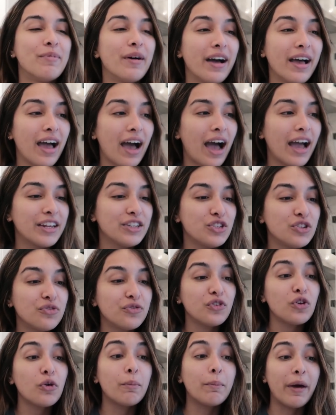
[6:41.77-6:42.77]
but I do
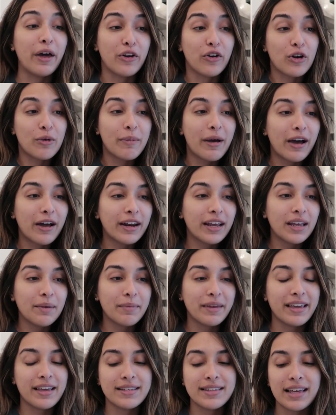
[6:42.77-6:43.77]
feel better about it
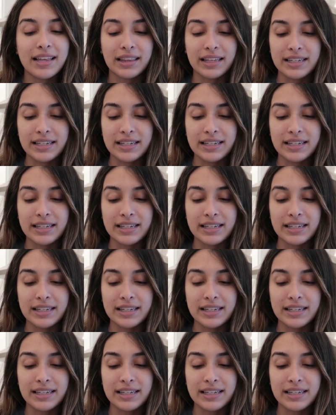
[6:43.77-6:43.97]
because at